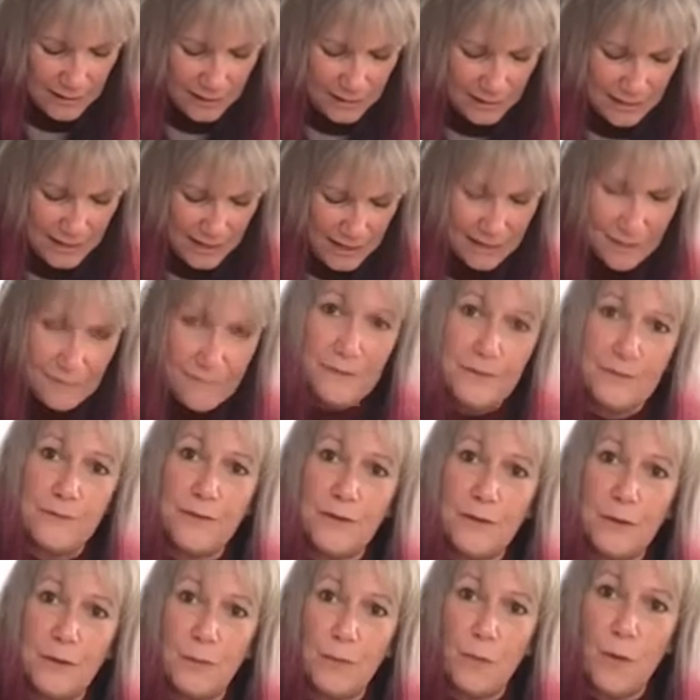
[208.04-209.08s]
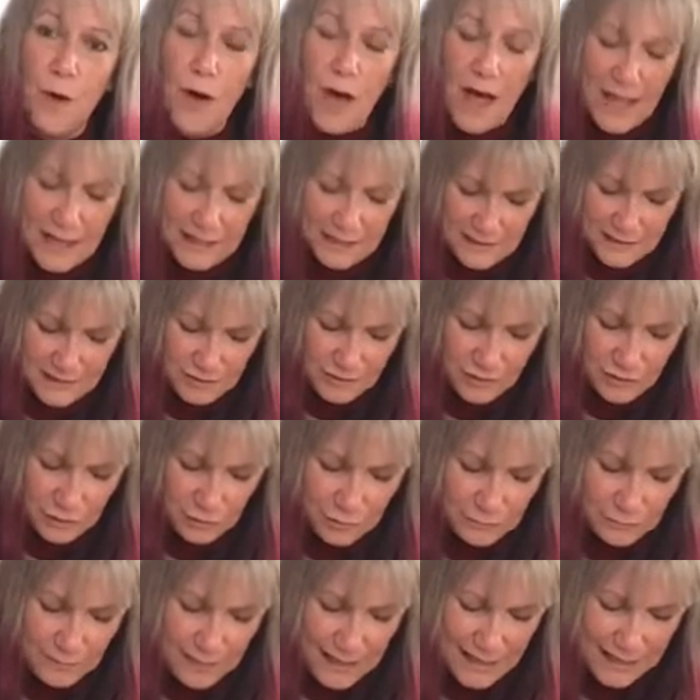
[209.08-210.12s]
knife if you want
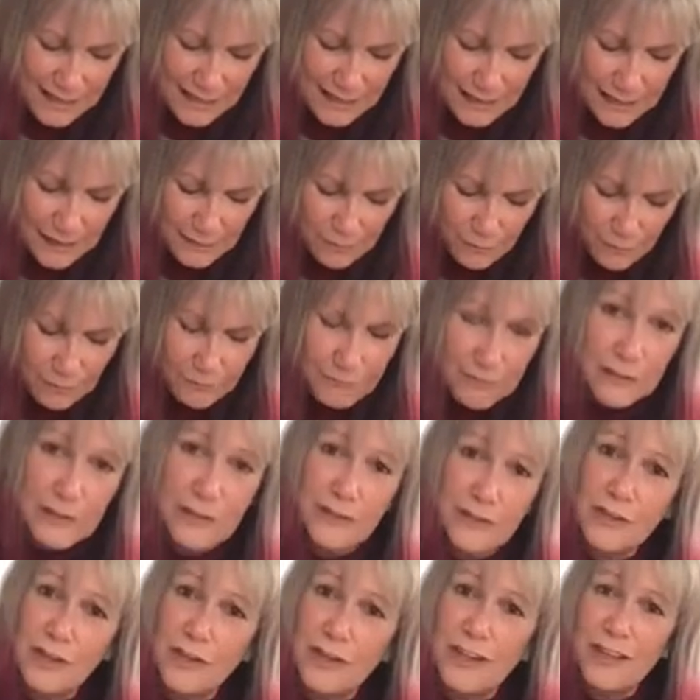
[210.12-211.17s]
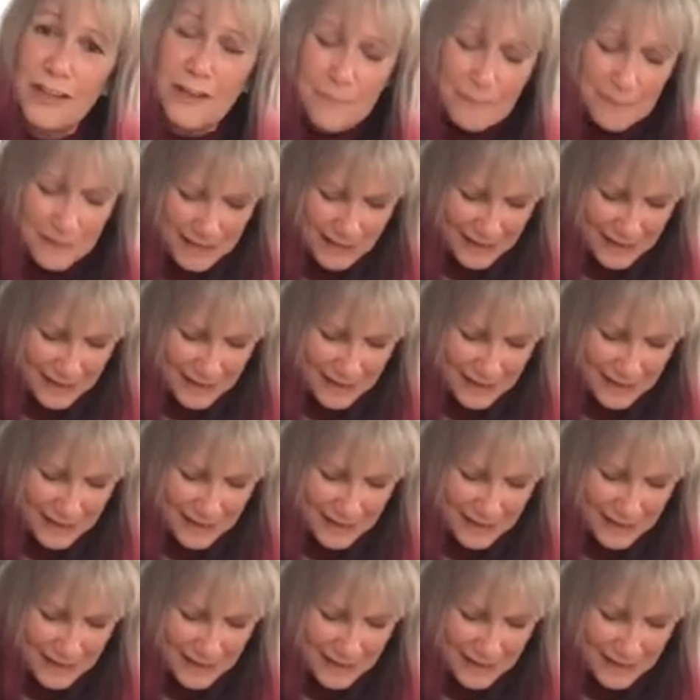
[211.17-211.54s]
to make it a perfect circle, but